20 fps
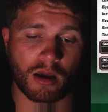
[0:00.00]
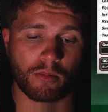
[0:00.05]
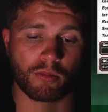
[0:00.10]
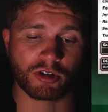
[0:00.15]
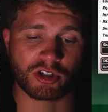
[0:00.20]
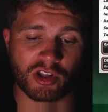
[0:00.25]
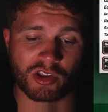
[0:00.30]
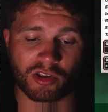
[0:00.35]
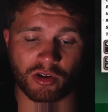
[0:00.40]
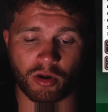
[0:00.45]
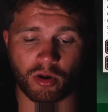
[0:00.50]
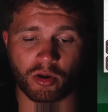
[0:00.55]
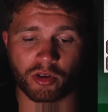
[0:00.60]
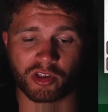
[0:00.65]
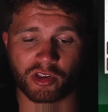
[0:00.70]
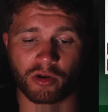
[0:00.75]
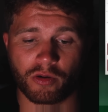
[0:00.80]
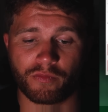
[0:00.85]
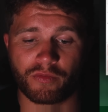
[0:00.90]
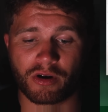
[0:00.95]
which is
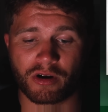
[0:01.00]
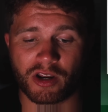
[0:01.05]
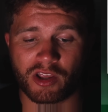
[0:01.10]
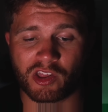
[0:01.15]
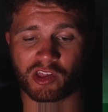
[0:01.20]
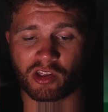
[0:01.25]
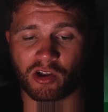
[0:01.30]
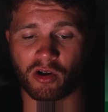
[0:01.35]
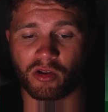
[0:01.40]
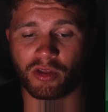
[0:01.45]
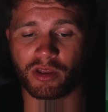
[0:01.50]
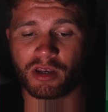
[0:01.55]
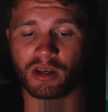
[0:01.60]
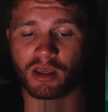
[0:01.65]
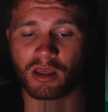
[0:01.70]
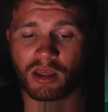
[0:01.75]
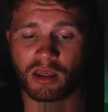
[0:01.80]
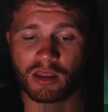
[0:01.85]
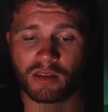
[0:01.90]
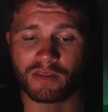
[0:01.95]
also very
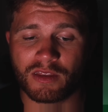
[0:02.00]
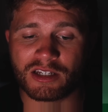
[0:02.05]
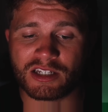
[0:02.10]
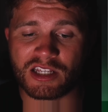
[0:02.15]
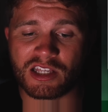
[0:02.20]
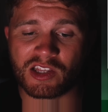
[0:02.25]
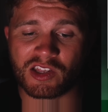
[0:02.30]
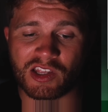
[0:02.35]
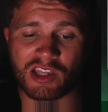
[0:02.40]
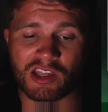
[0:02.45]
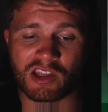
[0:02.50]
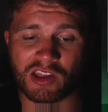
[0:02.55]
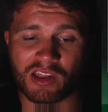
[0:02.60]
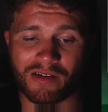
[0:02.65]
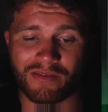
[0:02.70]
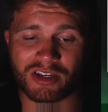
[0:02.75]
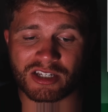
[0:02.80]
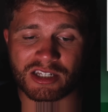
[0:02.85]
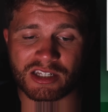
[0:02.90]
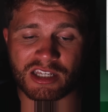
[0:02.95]
solid. The DC
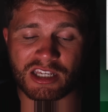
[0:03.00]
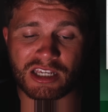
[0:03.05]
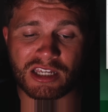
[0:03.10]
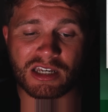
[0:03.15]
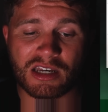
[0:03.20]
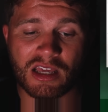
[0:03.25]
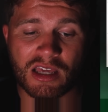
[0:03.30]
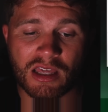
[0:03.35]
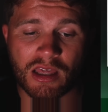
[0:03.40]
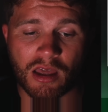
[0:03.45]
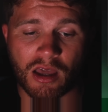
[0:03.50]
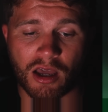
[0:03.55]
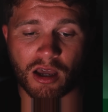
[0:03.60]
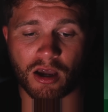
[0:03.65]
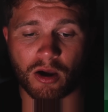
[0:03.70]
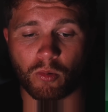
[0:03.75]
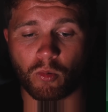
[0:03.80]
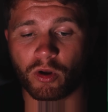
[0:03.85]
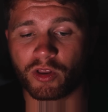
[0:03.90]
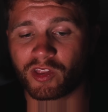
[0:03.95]
17.
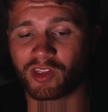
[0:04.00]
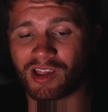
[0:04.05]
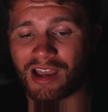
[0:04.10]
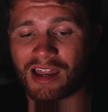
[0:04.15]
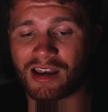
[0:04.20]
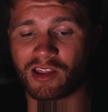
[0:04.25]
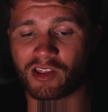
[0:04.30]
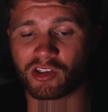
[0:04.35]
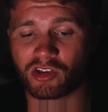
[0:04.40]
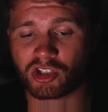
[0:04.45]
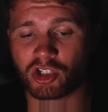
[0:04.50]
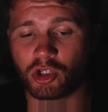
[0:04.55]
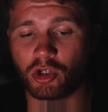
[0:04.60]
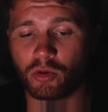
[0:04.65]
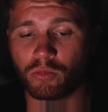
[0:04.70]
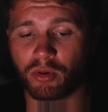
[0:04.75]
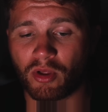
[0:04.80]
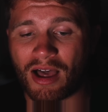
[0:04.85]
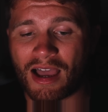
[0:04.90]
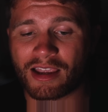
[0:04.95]
One side is
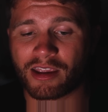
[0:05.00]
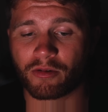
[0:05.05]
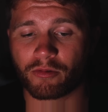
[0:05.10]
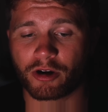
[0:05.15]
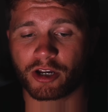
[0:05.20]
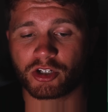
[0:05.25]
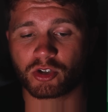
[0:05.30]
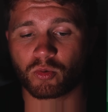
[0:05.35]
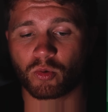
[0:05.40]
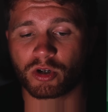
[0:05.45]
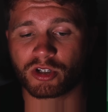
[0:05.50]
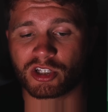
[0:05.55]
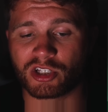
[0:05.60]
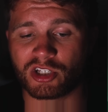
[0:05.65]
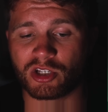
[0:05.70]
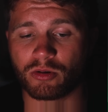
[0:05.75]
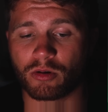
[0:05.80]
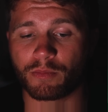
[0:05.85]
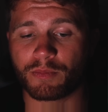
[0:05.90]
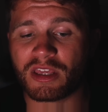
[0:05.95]
2 black at range 1 to
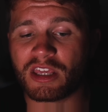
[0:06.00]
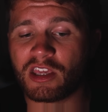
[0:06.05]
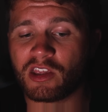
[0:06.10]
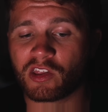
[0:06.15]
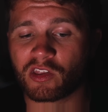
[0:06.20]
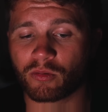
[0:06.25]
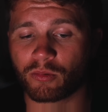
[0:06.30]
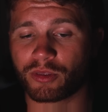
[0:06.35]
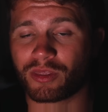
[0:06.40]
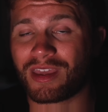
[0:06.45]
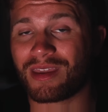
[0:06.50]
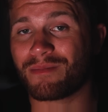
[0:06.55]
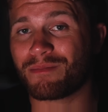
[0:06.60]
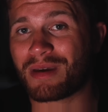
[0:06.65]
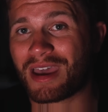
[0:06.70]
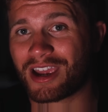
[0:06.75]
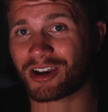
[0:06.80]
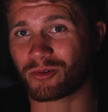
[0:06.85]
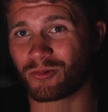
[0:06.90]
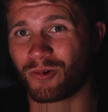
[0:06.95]
2 apiece with
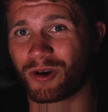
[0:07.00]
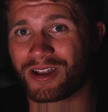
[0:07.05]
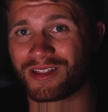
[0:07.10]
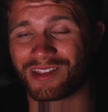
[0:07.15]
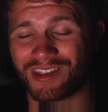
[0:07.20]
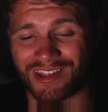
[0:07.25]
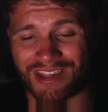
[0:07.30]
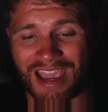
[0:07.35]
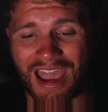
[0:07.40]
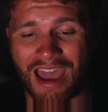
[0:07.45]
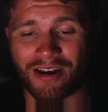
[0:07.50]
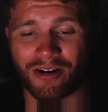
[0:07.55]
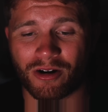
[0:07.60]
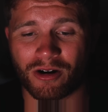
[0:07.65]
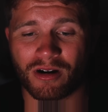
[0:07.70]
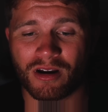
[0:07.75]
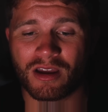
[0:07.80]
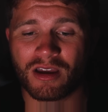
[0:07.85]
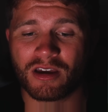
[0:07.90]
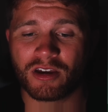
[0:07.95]
Impact 1 and
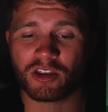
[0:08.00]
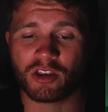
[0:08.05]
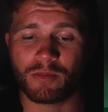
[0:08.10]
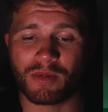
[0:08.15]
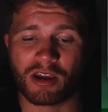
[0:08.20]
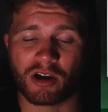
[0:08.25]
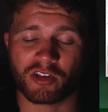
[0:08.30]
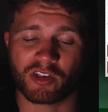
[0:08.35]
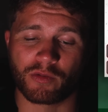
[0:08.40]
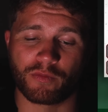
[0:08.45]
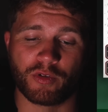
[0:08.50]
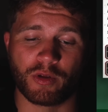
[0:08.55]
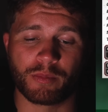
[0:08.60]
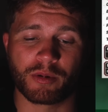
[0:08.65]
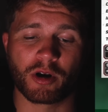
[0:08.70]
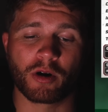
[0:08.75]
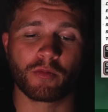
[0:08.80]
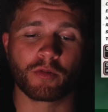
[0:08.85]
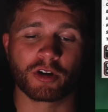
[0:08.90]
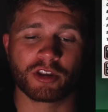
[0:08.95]
Scatter. You may also flip
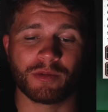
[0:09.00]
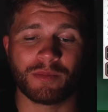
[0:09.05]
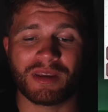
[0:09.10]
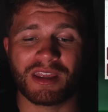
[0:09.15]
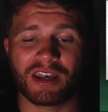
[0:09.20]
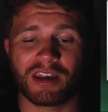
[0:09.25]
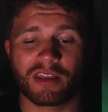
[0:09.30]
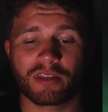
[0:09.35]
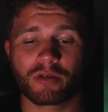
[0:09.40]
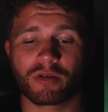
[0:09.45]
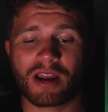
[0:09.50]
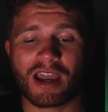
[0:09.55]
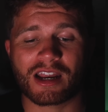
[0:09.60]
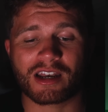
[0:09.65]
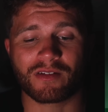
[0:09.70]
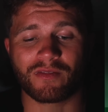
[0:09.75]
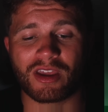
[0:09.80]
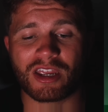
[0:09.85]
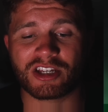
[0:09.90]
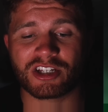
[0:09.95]
it over at the beginning of their
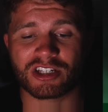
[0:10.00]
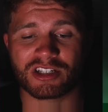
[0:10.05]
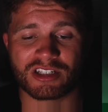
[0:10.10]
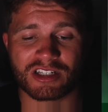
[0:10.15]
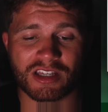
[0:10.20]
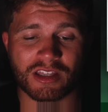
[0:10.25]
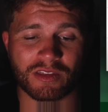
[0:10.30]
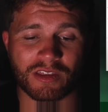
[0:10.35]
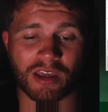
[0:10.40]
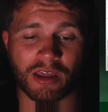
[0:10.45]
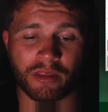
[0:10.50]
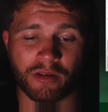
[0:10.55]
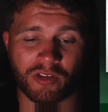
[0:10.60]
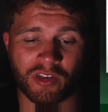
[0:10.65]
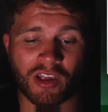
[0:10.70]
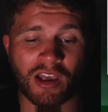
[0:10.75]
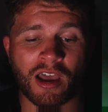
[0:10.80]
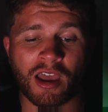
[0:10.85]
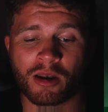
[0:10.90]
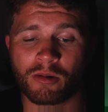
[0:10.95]
activation to get the other
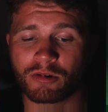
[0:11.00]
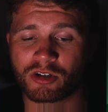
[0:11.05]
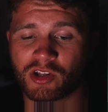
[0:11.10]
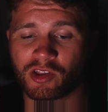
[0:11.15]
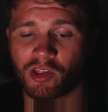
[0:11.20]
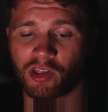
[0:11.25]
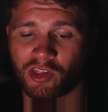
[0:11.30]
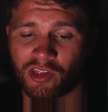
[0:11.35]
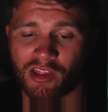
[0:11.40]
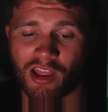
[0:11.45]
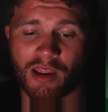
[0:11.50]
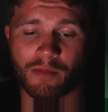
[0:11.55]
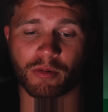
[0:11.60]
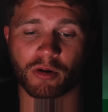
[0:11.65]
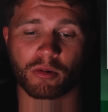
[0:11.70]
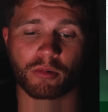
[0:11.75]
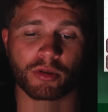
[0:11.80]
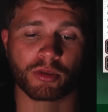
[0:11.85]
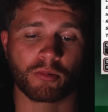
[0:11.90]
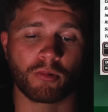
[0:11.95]
side, which is a
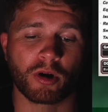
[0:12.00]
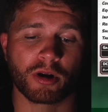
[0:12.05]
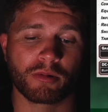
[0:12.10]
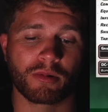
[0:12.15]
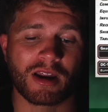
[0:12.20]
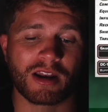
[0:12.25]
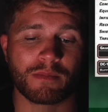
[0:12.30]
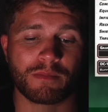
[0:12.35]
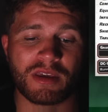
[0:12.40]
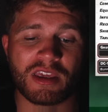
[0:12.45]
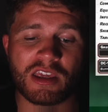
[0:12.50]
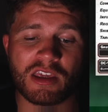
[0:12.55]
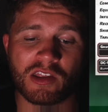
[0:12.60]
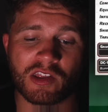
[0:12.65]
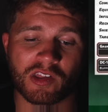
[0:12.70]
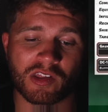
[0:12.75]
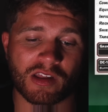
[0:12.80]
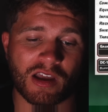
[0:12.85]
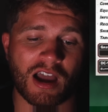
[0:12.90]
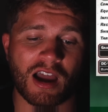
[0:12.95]
sniper with 1 red
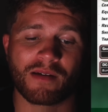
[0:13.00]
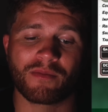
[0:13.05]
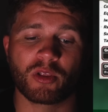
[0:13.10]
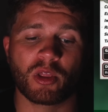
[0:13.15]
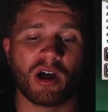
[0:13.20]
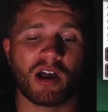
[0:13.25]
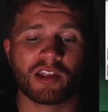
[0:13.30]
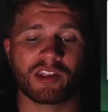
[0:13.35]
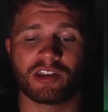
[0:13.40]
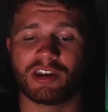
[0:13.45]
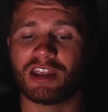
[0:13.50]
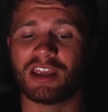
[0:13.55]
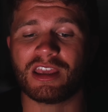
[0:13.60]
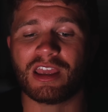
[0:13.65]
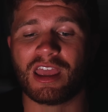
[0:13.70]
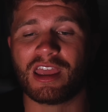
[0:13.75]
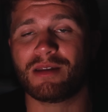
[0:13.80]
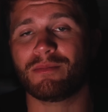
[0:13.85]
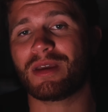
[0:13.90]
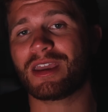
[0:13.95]
apiece, high velocity,
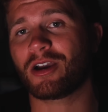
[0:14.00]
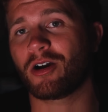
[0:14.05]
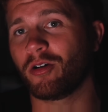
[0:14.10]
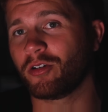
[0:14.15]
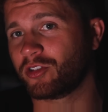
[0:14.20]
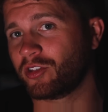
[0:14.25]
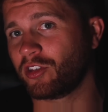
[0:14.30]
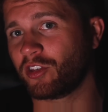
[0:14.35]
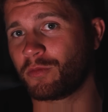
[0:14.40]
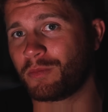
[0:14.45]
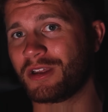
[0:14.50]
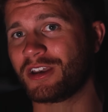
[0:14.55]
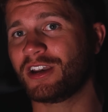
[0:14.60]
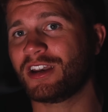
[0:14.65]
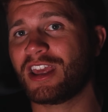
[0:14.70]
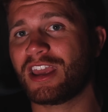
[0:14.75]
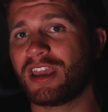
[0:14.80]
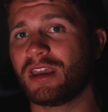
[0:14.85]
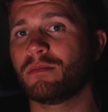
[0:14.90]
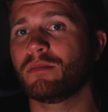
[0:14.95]
and may also spend
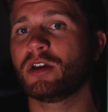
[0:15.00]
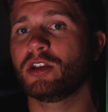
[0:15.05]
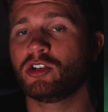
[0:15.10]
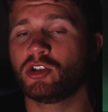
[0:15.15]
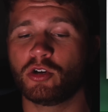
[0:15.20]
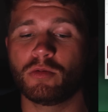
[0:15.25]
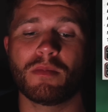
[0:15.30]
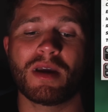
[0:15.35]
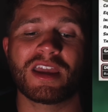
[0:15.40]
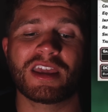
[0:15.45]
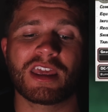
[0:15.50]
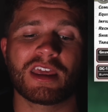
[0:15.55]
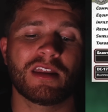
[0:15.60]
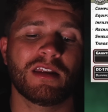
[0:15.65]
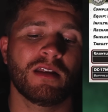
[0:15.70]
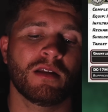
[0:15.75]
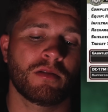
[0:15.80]
an aim to make it